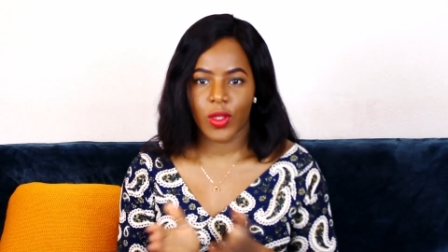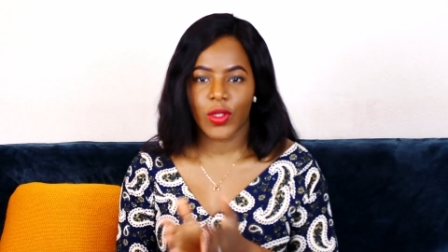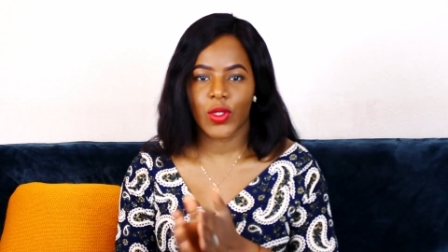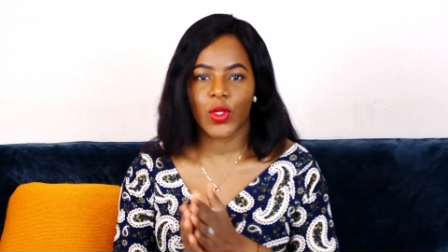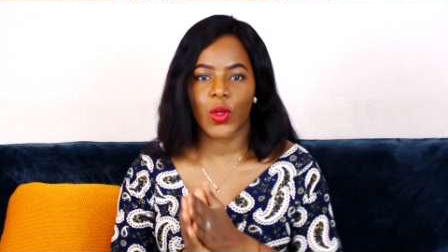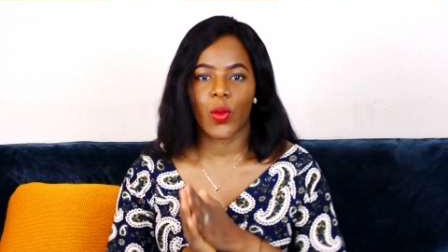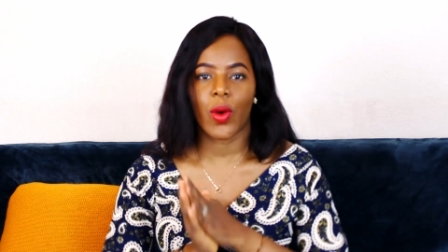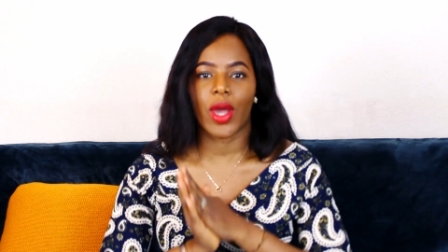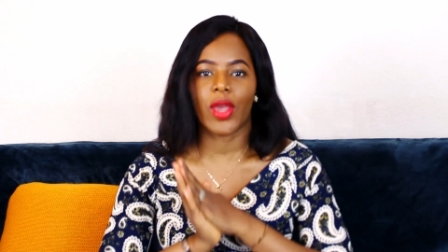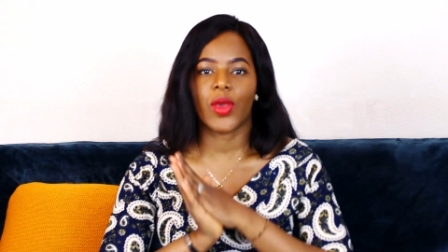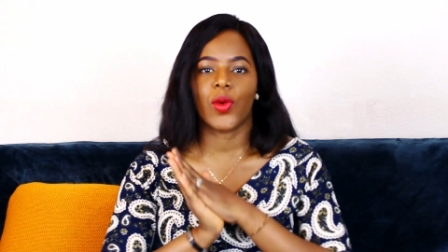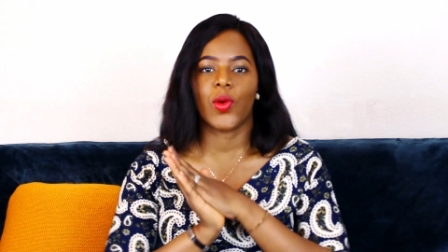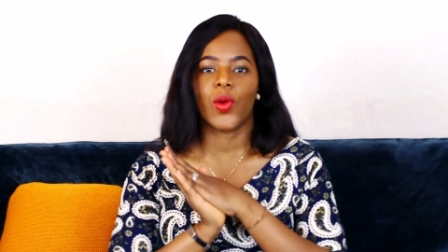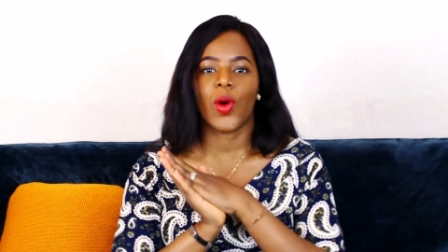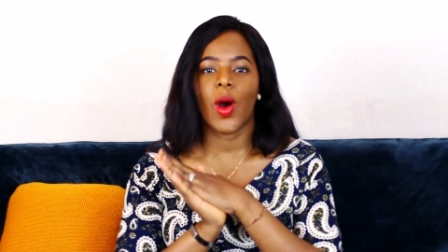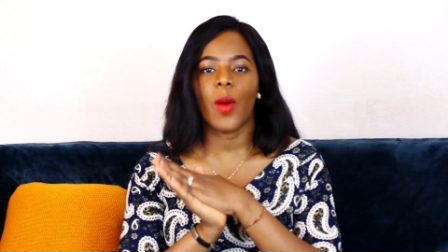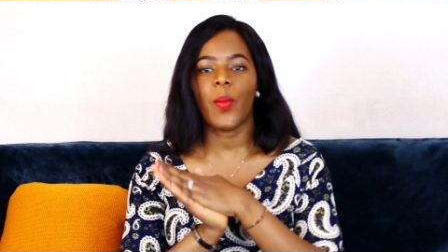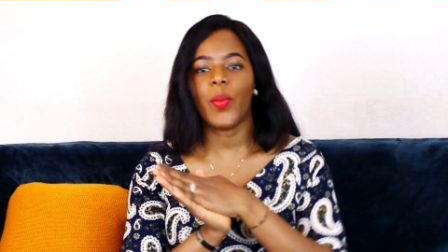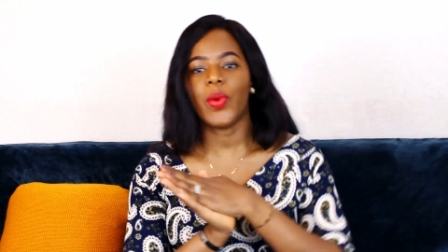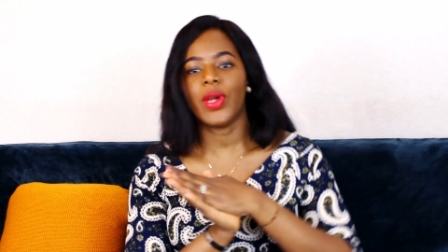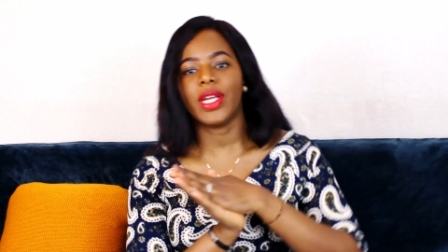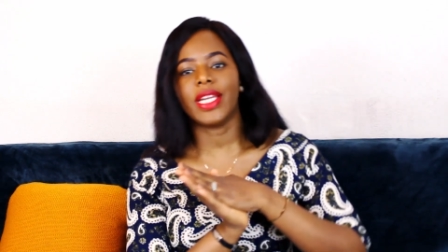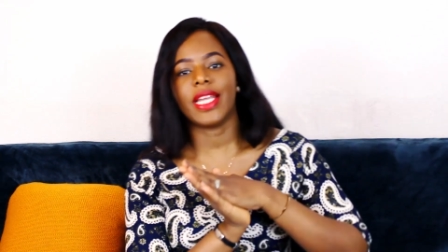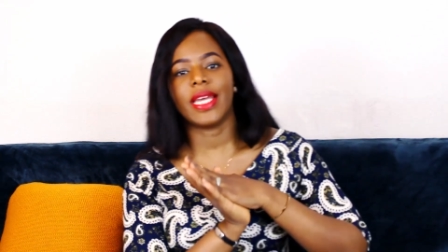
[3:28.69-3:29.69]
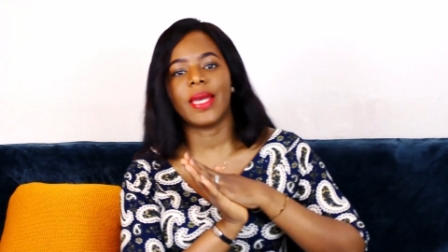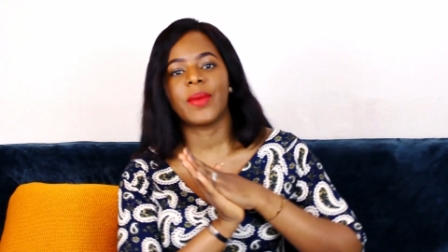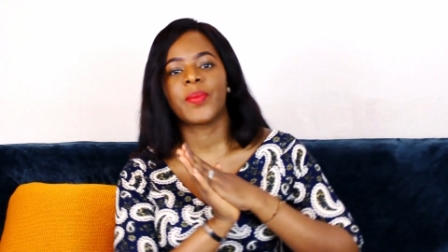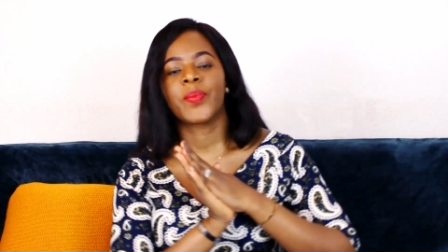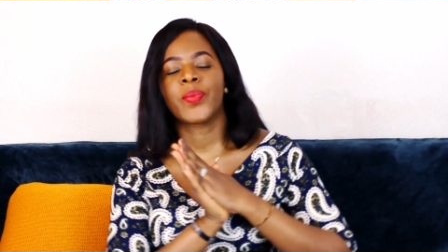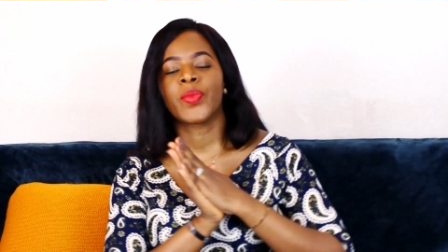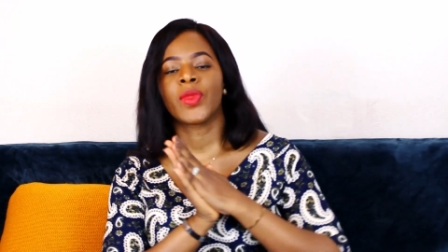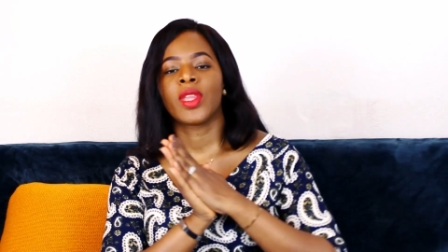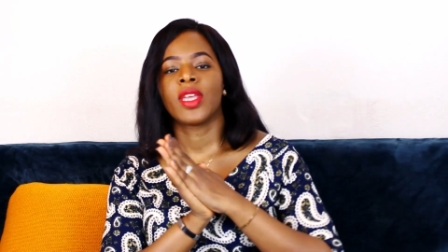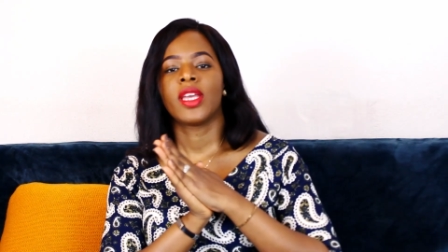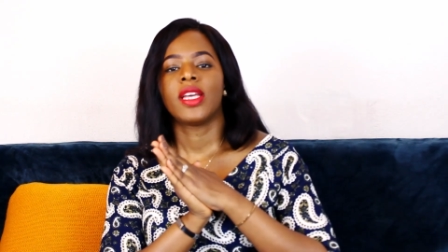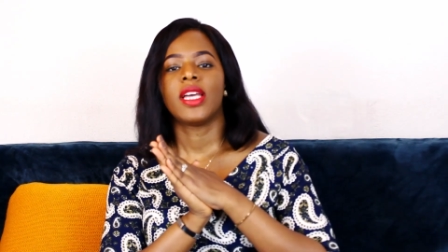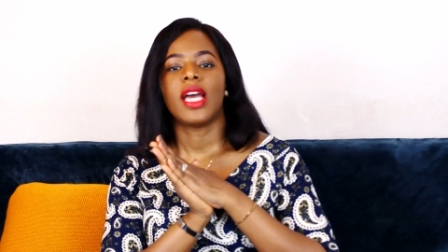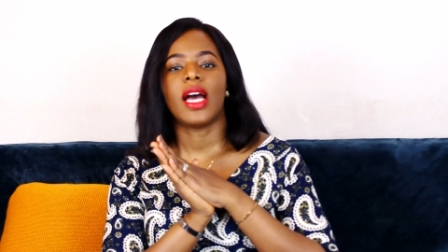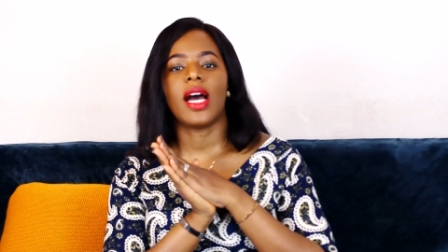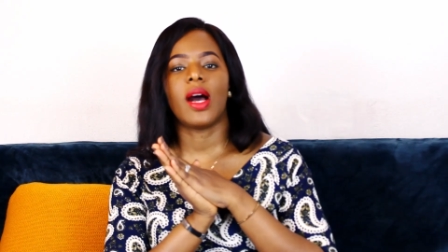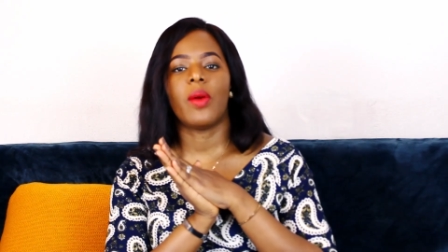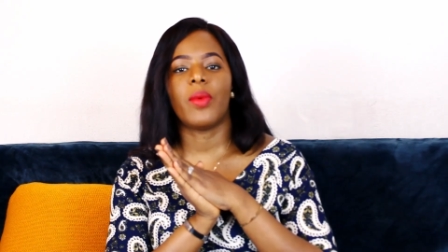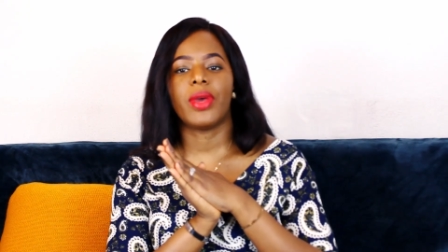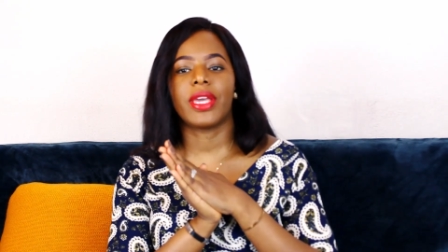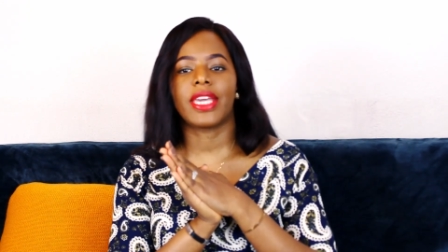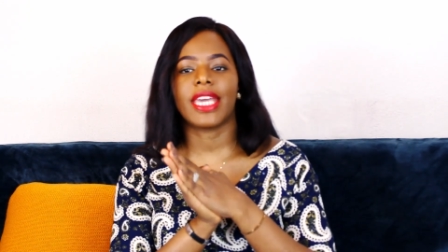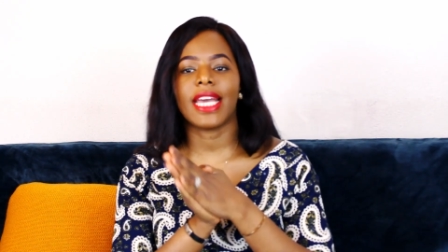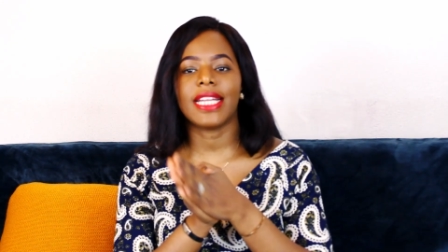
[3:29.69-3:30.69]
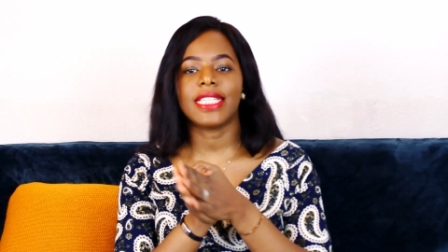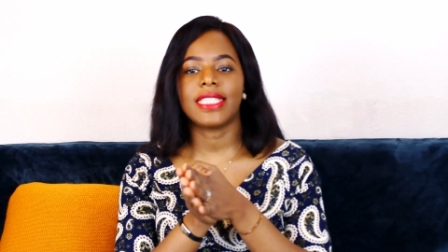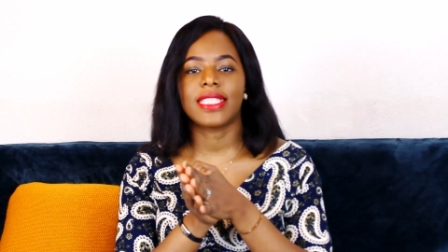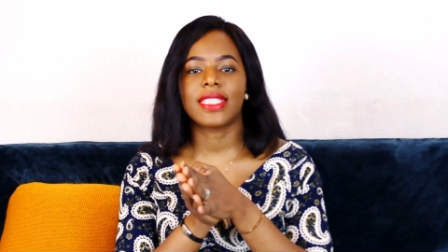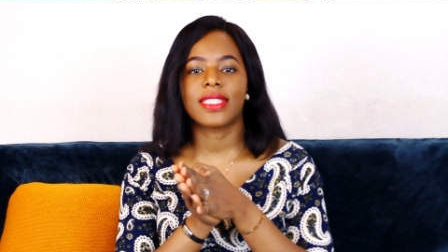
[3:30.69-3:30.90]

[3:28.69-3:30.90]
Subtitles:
So when you open when you get